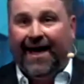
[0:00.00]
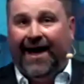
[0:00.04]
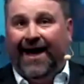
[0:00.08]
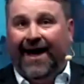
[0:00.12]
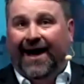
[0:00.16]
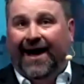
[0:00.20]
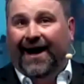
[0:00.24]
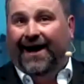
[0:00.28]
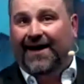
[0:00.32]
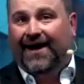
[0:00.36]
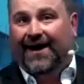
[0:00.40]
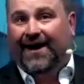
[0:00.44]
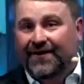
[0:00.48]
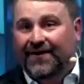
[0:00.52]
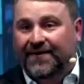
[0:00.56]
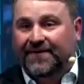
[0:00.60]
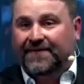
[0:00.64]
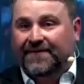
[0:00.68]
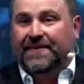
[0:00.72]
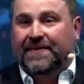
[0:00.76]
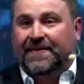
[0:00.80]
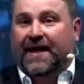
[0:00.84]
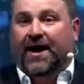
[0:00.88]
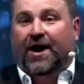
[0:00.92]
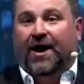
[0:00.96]
Hello,
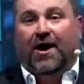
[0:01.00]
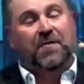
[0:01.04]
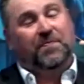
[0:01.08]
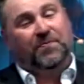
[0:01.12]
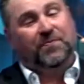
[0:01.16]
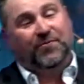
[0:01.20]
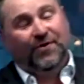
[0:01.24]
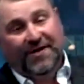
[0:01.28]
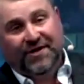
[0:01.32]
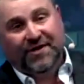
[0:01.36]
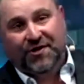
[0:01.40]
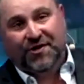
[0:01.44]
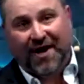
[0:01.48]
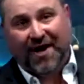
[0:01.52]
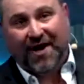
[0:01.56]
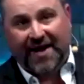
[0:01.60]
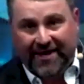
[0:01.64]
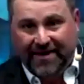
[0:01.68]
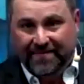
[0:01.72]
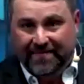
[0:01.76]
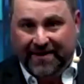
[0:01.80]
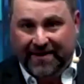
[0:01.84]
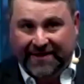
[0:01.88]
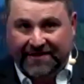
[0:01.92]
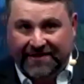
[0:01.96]
I appreciate
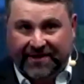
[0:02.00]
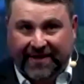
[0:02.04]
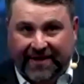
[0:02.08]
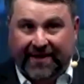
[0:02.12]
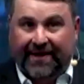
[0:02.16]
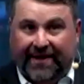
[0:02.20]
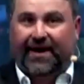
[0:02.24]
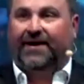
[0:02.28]
you're busy,